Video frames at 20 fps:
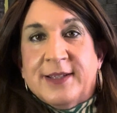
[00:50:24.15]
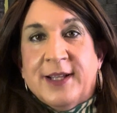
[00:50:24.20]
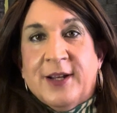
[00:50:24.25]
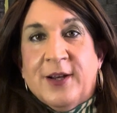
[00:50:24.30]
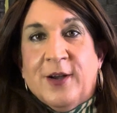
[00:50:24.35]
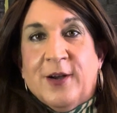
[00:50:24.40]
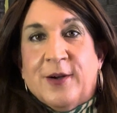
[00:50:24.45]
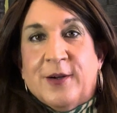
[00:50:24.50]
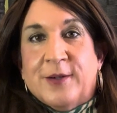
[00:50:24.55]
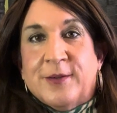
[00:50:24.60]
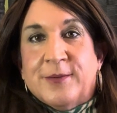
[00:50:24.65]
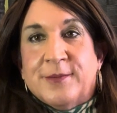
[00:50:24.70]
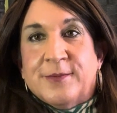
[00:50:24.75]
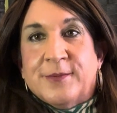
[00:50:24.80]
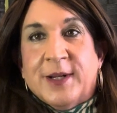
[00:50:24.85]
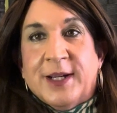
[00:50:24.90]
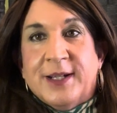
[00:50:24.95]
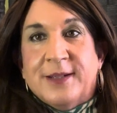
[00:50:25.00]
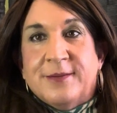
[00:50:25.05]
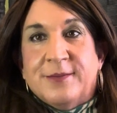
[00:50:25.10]
at all,
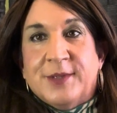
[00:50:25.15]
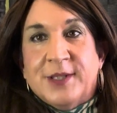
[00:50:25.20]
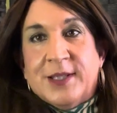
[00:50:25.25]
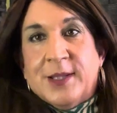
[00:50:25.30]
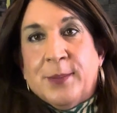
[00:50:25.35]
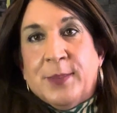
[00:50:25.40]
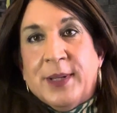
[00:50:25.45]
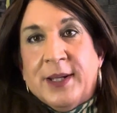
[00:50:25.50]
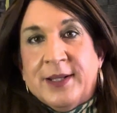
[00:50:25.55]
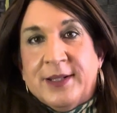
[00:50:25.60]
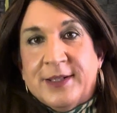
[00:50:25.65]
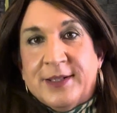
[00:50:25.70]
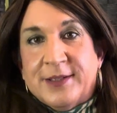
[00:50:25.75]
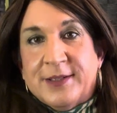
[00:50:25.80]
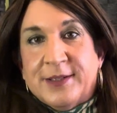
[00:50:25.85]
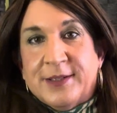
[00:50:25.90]
right? Just opinions.